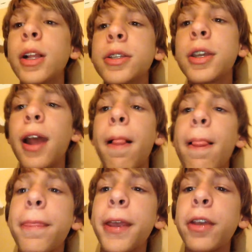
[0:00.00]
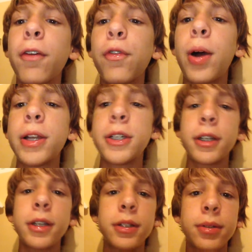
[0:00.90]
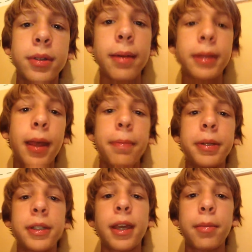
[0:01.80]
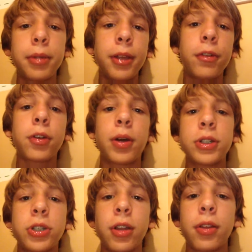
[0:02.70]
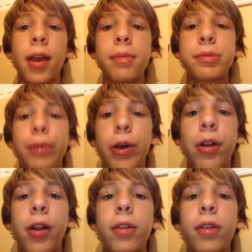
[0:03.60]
So yeah, thank you all for watching. Subscribe to Kate Plays a Game. Leave your question in the comments below.